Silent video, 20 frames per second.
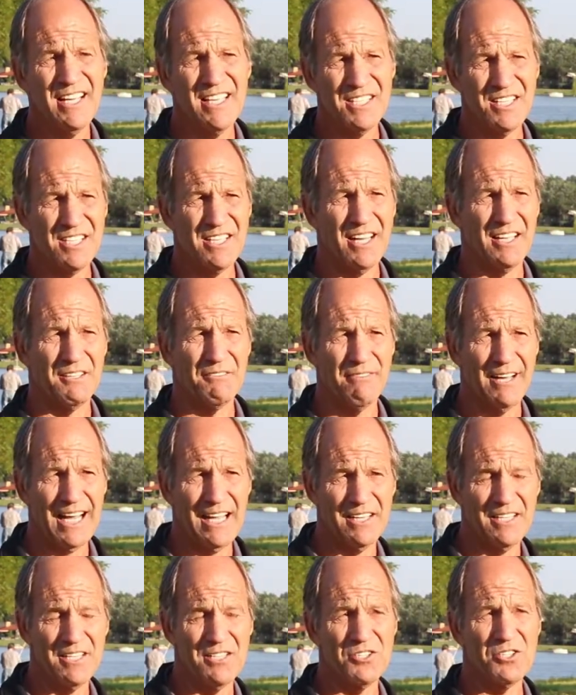is Death
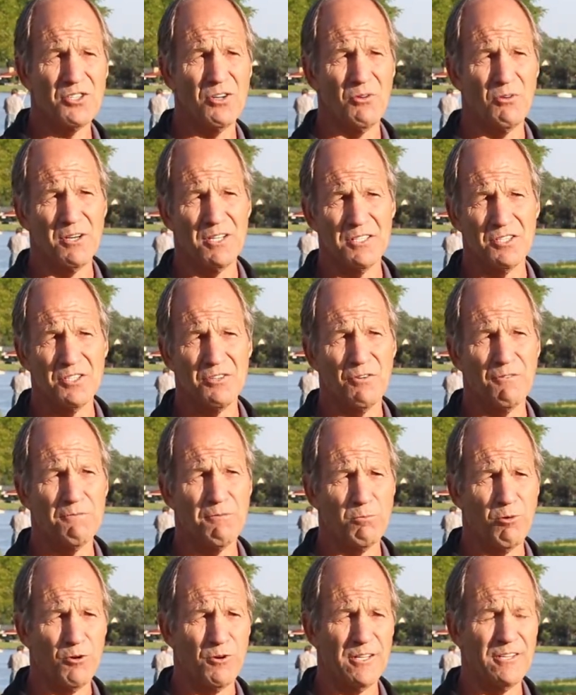Valley and so on and so
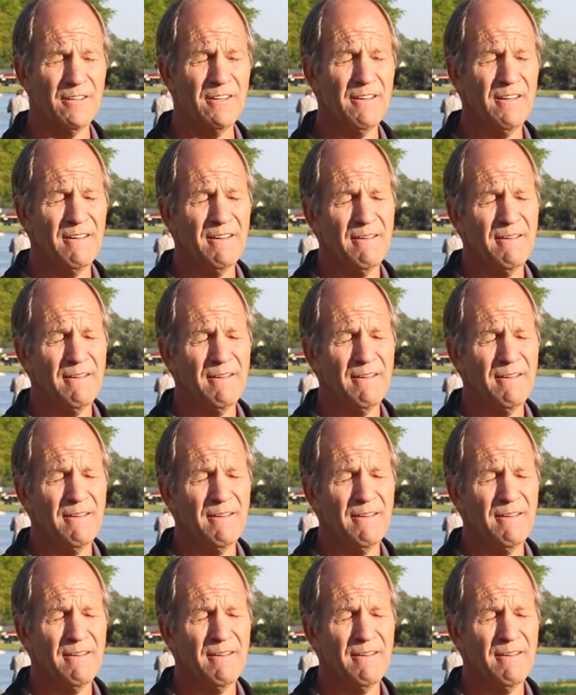forth.